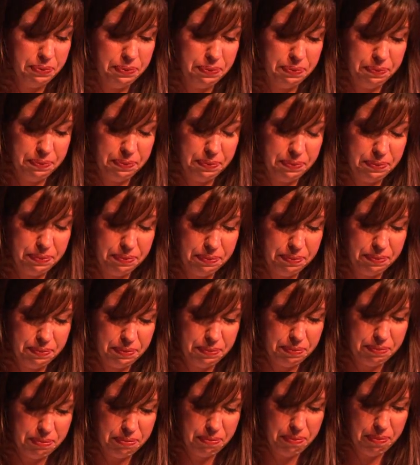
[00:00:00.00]

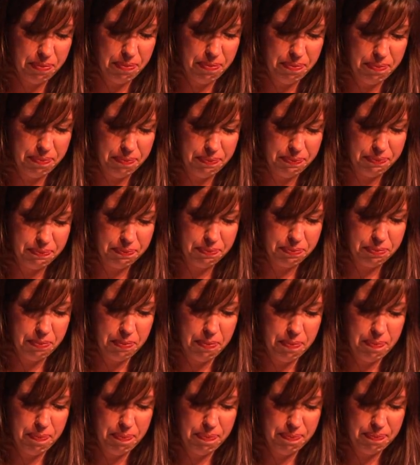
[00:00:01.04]

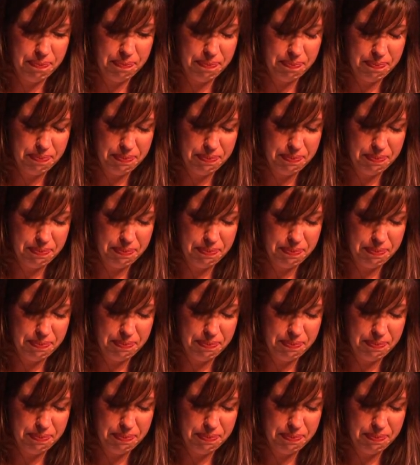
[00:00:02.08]
Nothing is said.